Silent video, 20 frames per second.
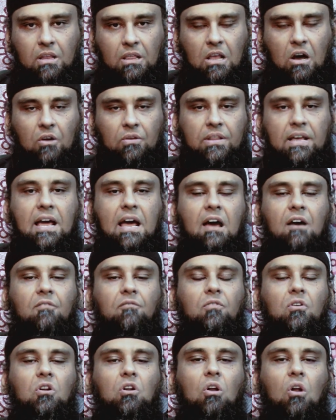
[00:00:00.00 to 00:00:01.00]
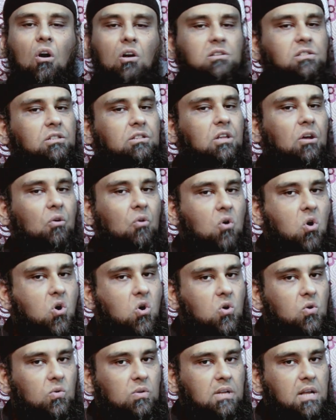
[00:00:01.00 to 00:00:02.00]
Now they have lost the
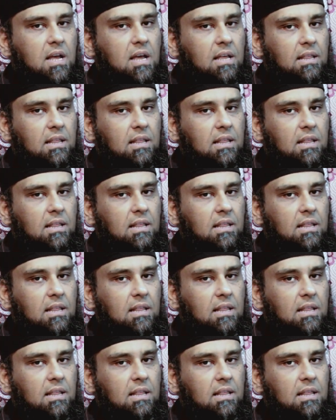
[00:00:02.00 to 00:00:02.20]
role,